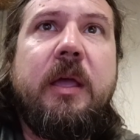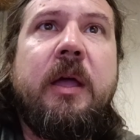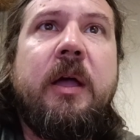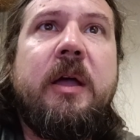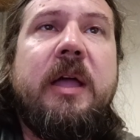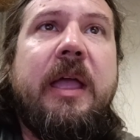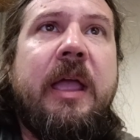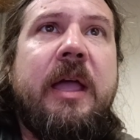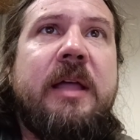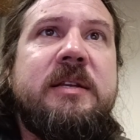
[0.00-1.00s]

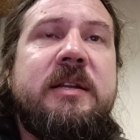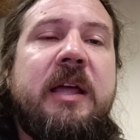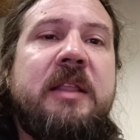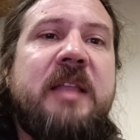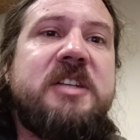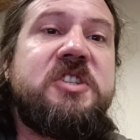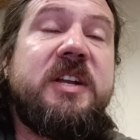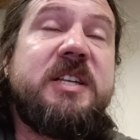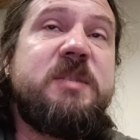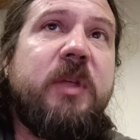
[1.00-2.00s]
and that
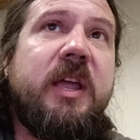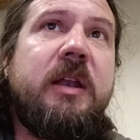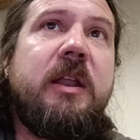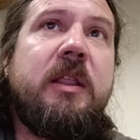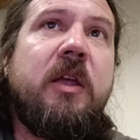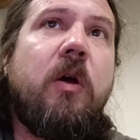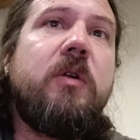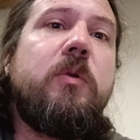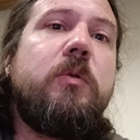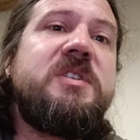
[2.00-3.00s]
should explain the
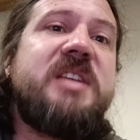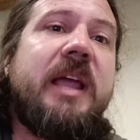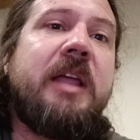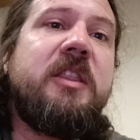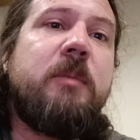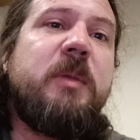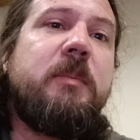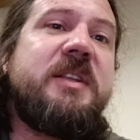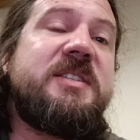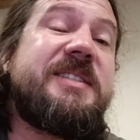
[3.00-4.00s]
articles and the
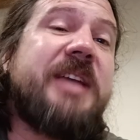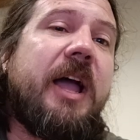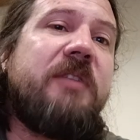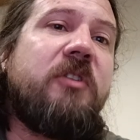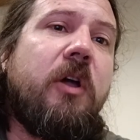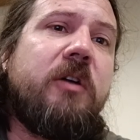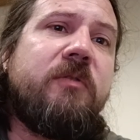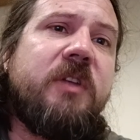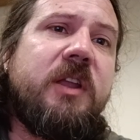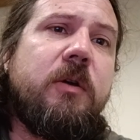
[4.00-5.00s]
amendments. It's kind of a
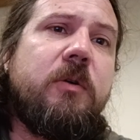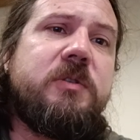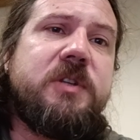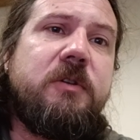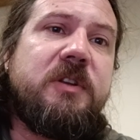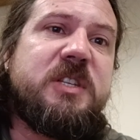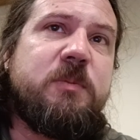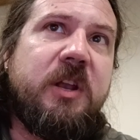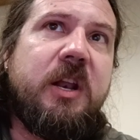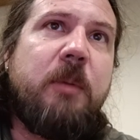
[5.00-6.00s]
long video, so you can
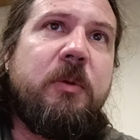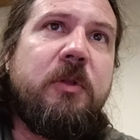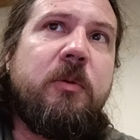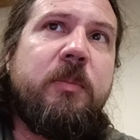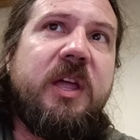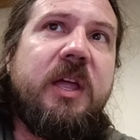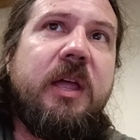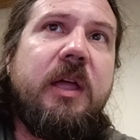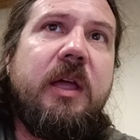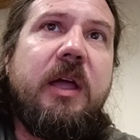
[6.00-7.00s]
split it up a little
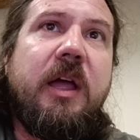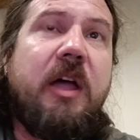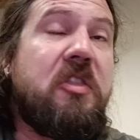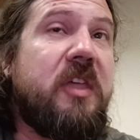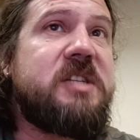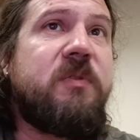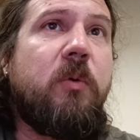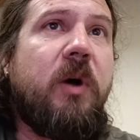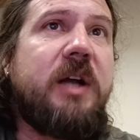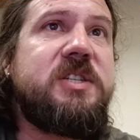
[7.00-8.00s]
bit. Thanks for
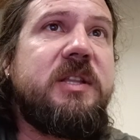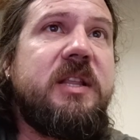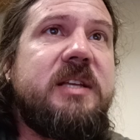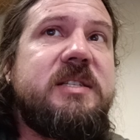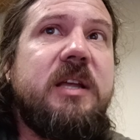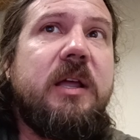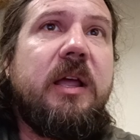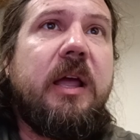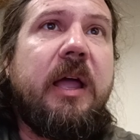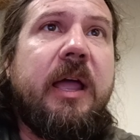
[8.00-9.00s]
watching this,
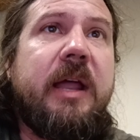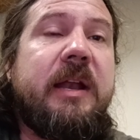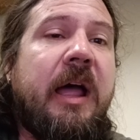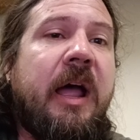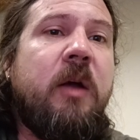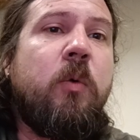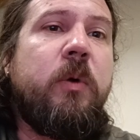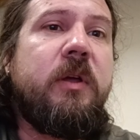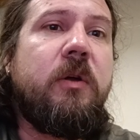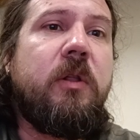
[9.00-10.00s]
and I
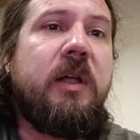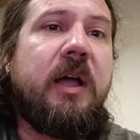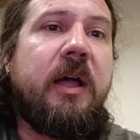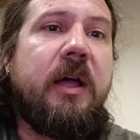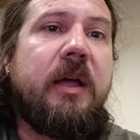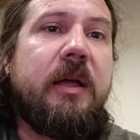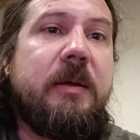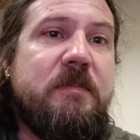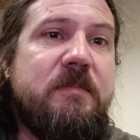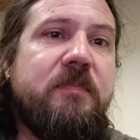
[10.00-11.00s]
will
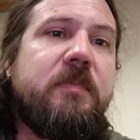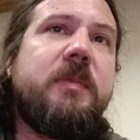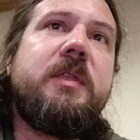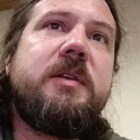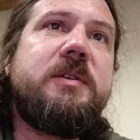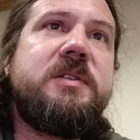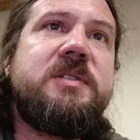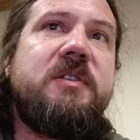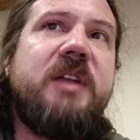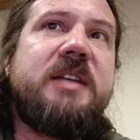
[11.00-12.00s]

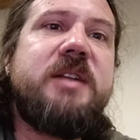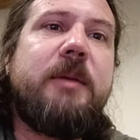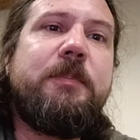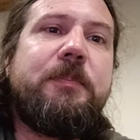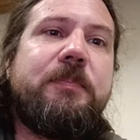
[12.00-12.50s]
see you next time.